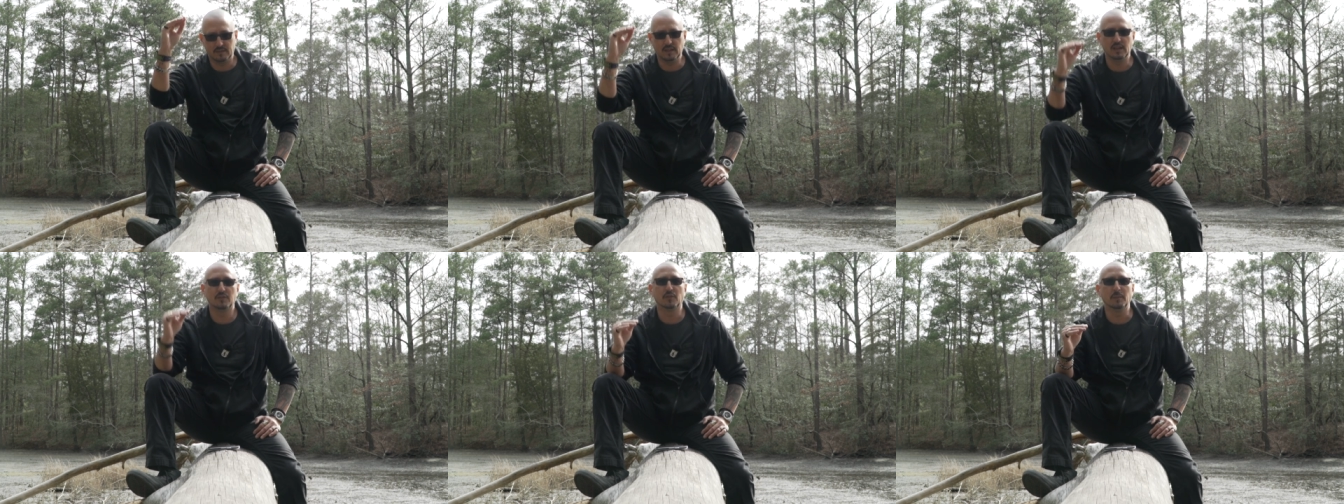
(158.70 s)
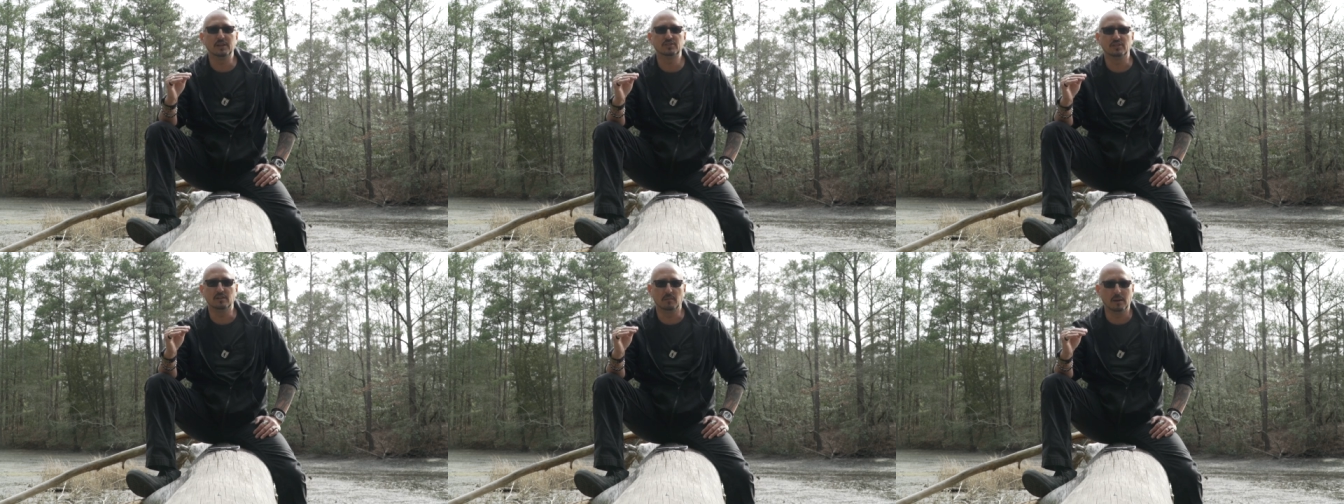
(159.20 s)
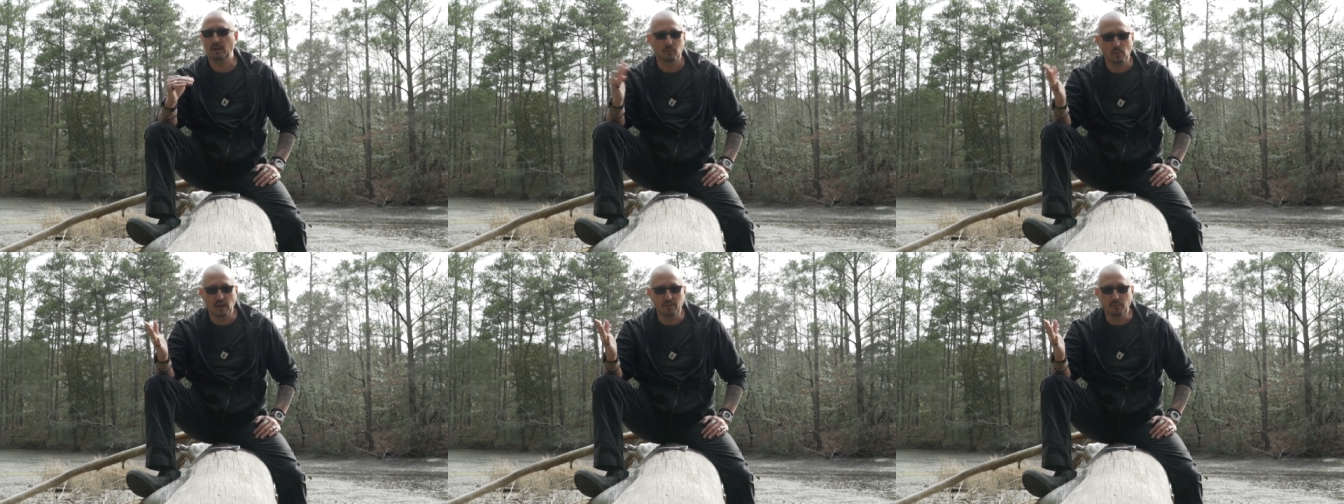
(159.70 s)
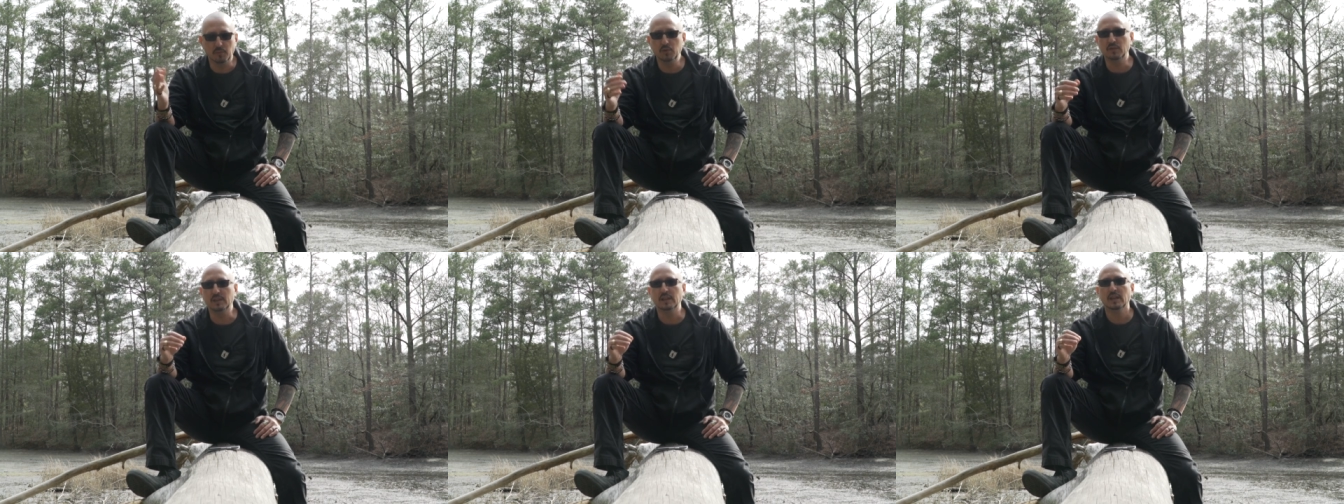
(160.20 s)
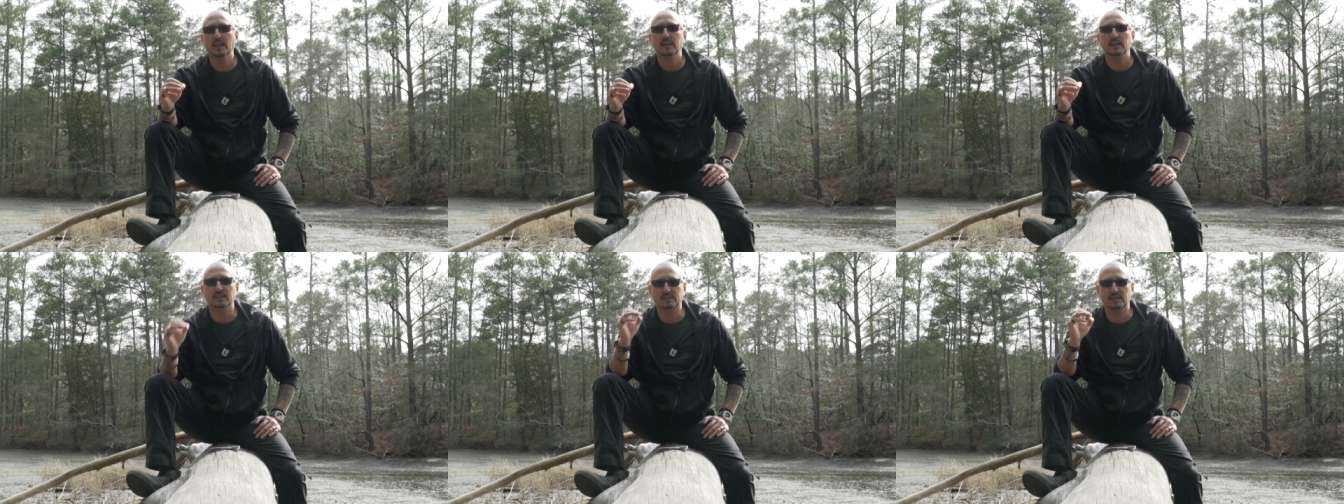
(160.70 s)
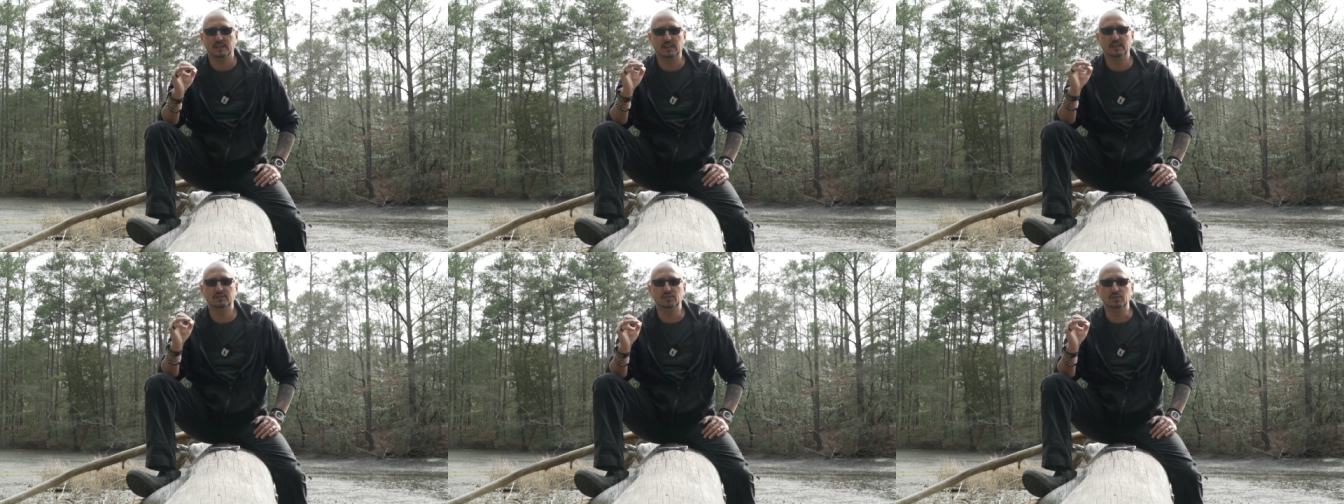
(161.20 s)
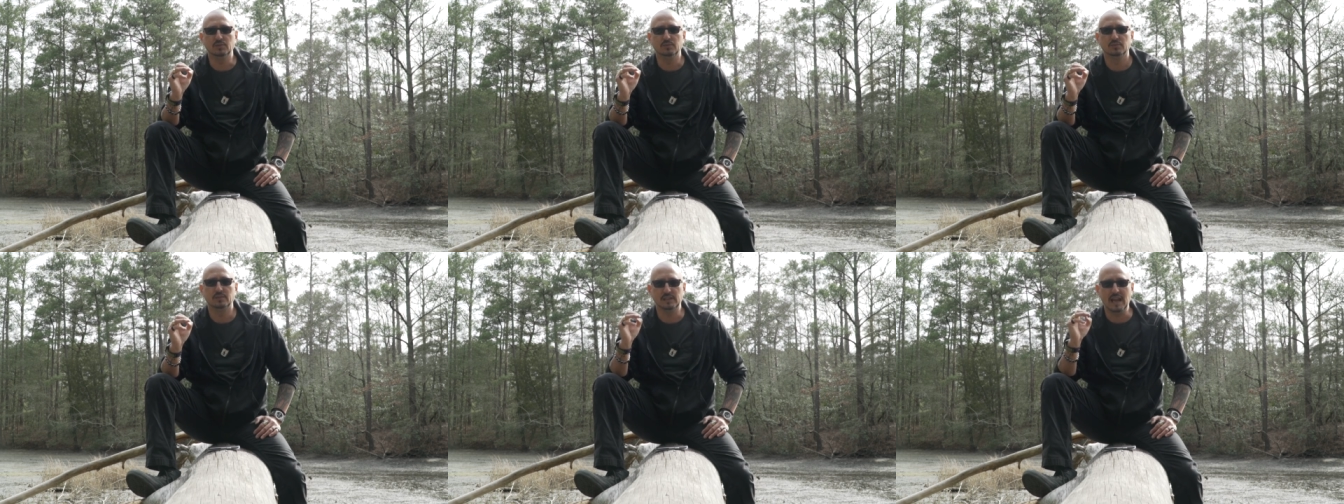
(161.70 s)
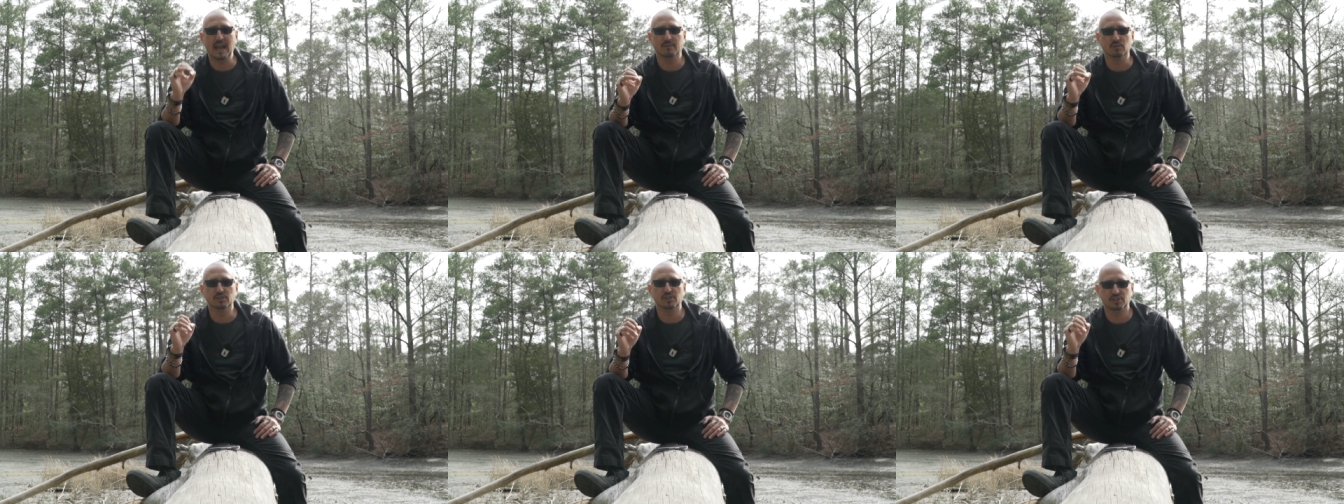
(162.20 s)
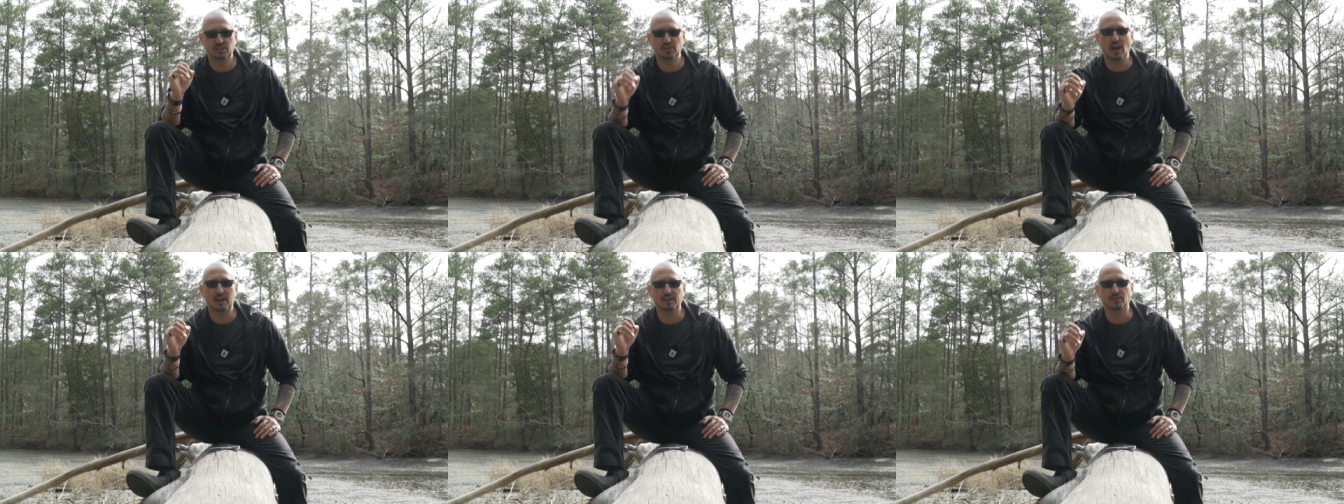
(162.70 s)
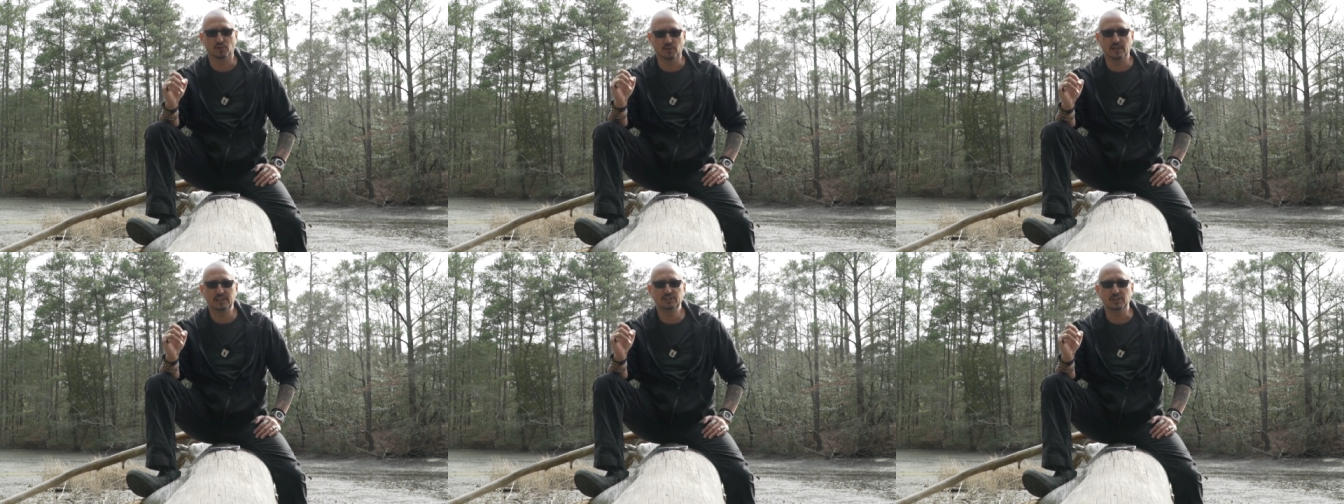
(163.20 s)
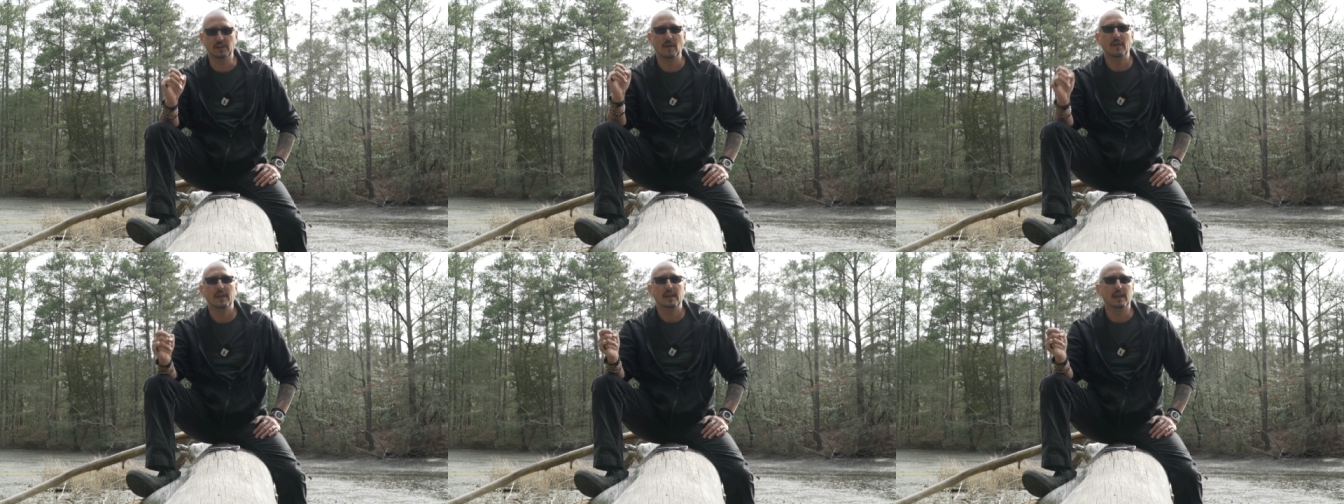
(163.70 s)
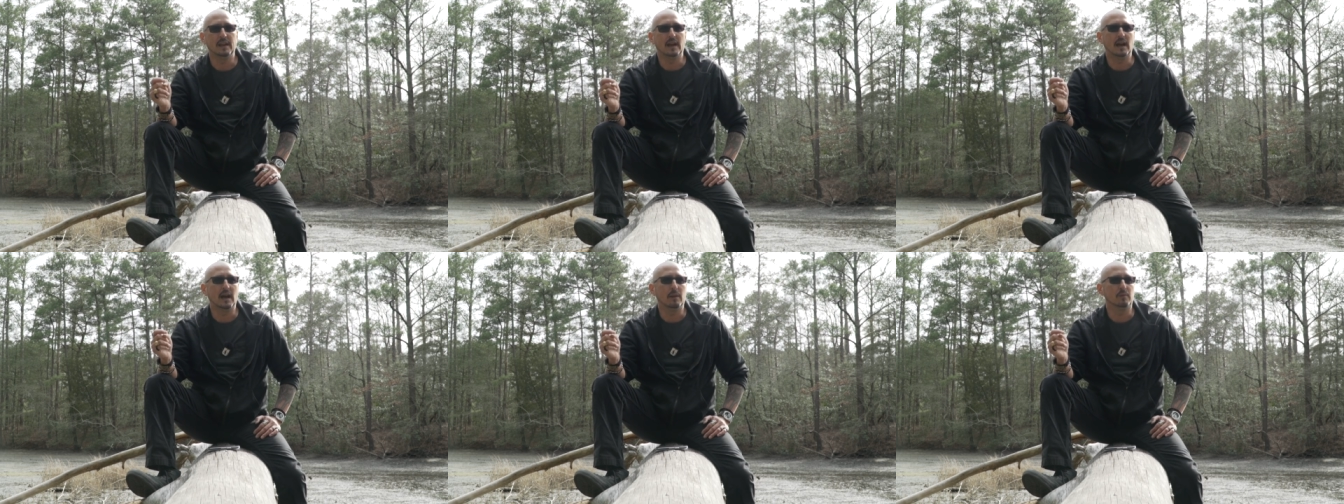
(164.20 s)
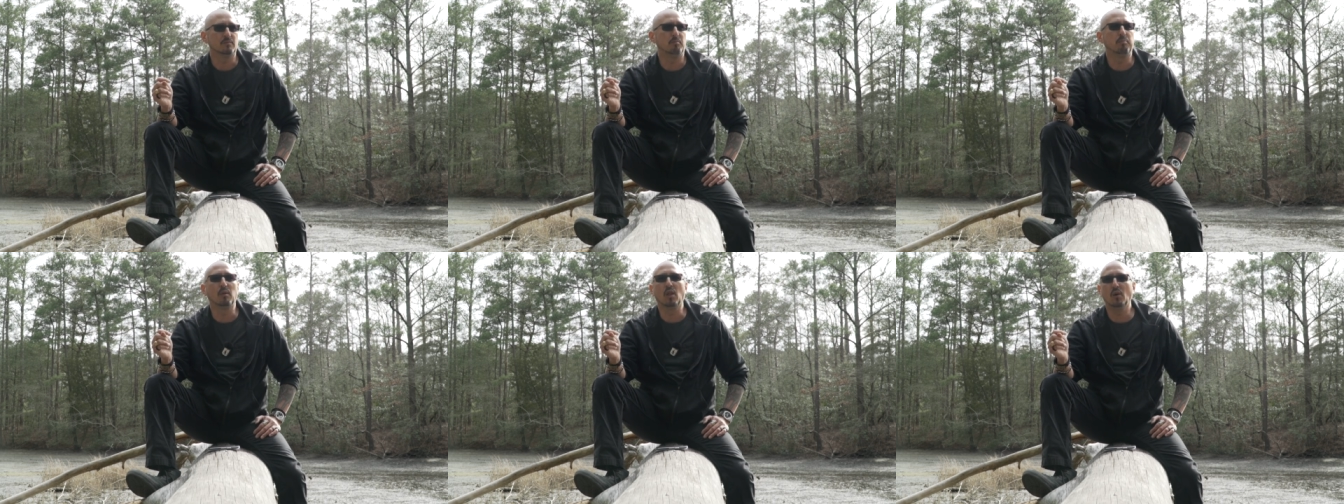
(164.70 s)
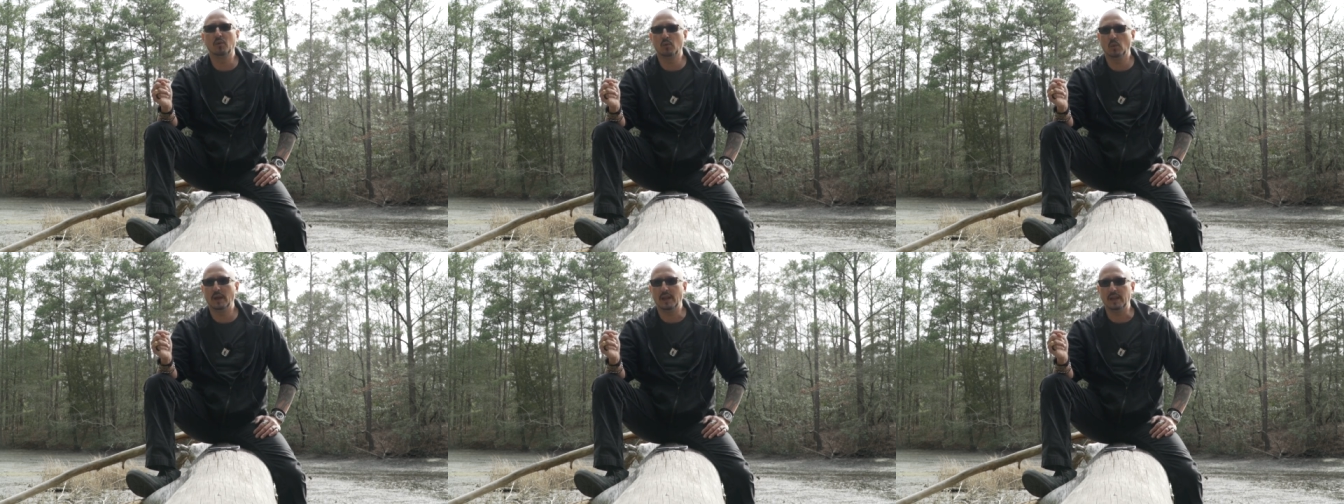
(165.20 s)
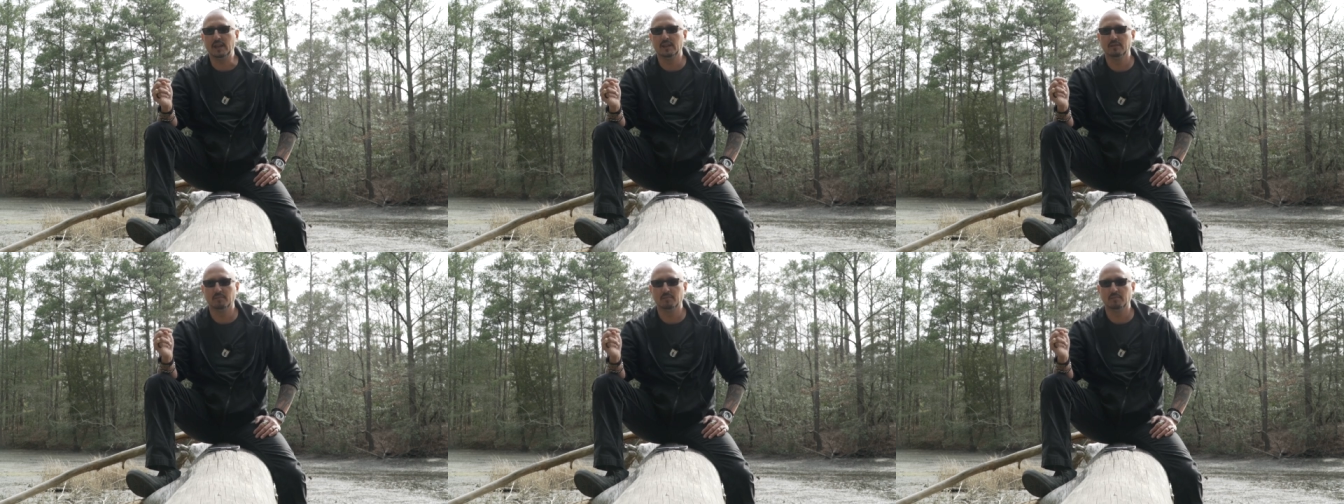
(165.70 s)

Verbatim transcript: the information about whatever movie is that it gives you the average shot duration. And I was blown away